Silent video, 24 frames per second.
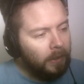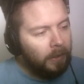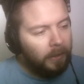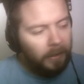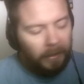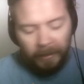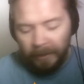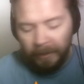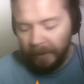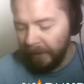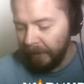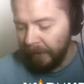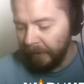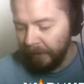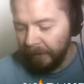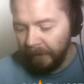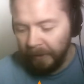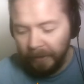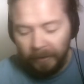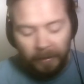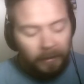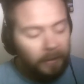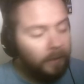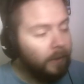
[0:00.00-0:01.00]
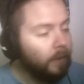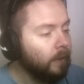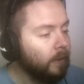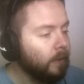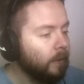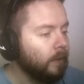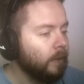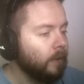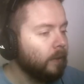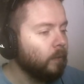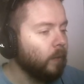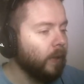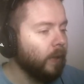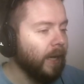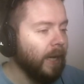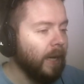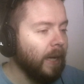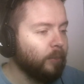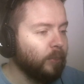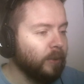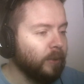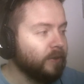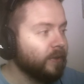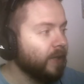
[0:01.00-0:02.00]
and what
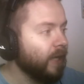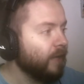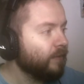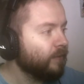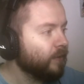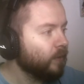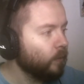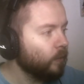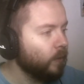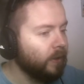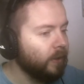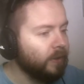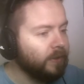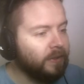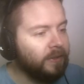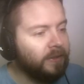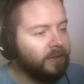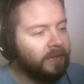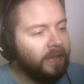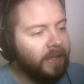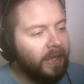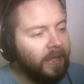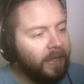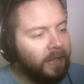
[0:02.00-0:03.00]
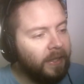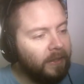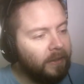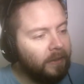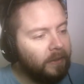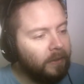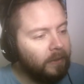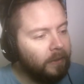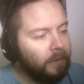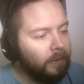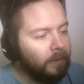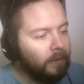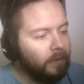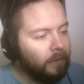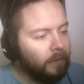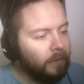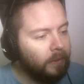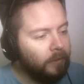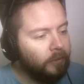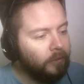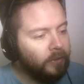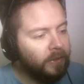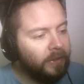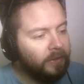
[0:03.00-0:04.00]
happens afterwards is that
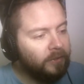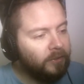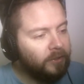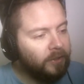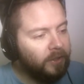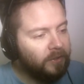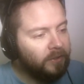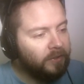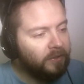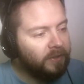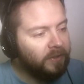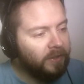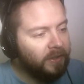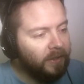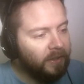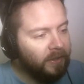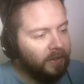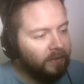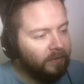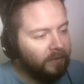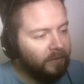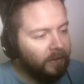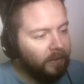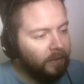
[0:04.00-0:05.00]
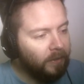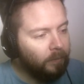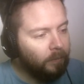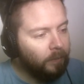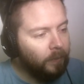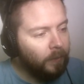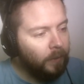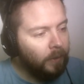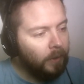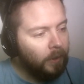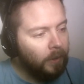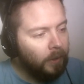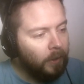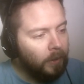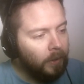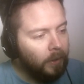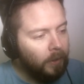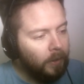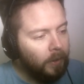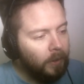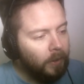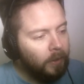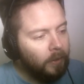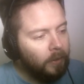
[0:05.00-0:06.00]
you can start seeing them
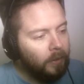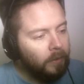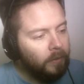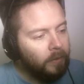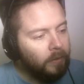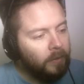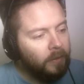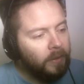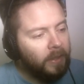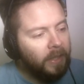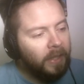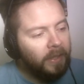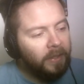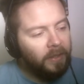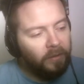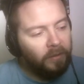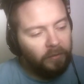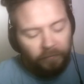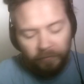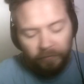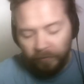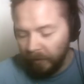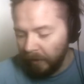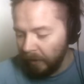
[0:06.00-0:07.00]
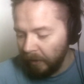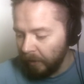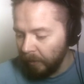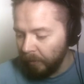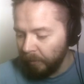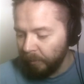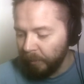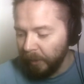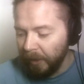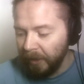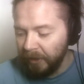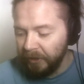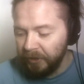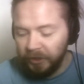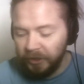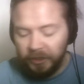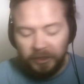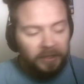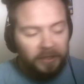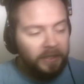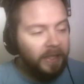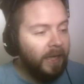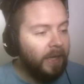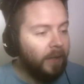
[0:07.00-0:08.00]
kind of
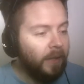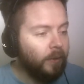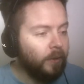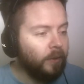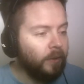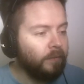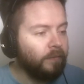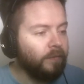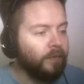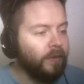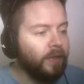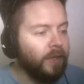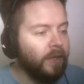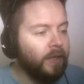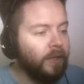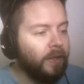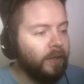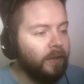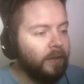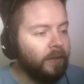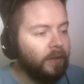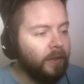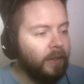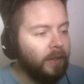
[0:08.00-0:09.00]
punching out of their